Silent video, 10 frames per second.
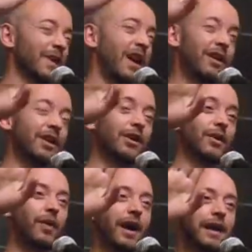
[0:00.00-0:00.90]
Can't look
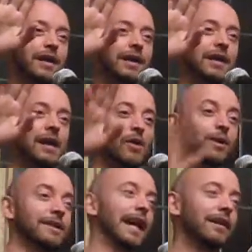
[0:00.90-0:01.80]
away.
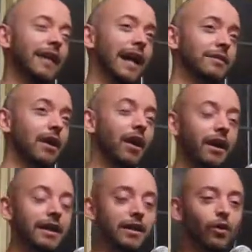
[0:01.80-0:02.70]
With tail held
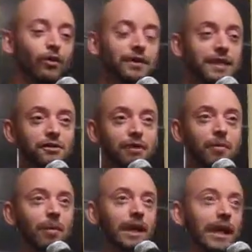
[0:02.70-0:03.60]
high and haunches
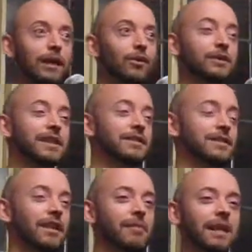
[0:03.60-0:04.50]
trembling, it launches
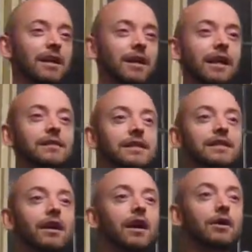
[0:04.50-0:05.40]
slimy nuggets
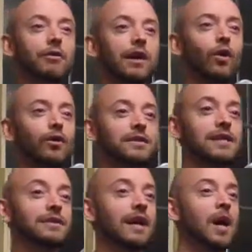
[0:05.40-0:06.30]
into hungry
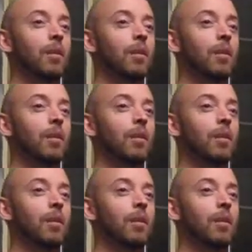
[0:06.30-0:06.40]
horses.